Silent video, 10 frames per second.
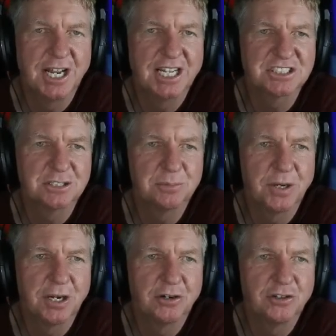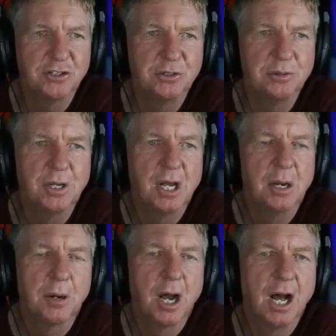as compared to
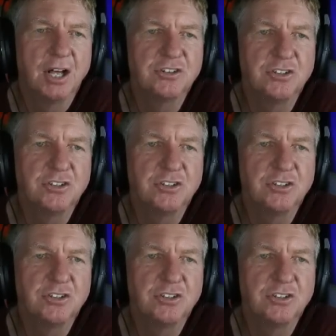uh,